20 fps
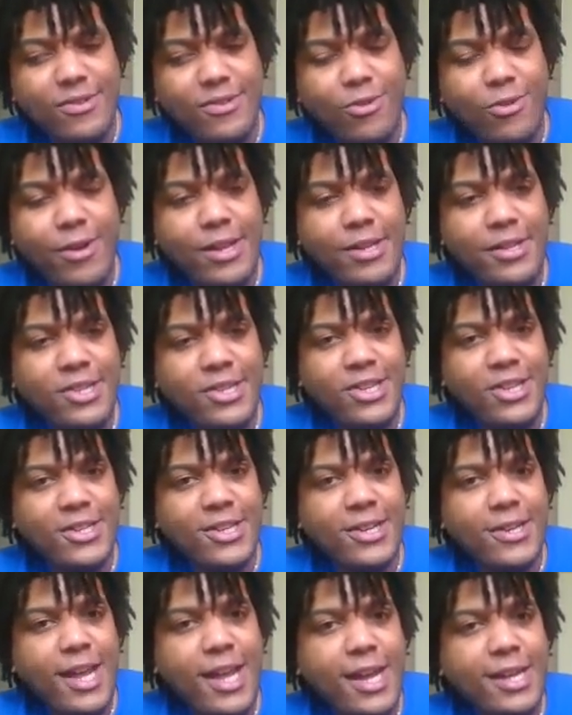Or at least she's
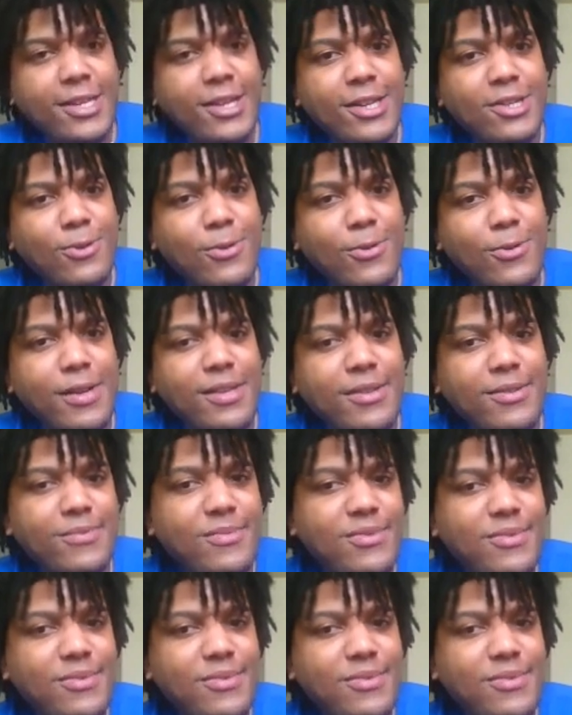connected to it.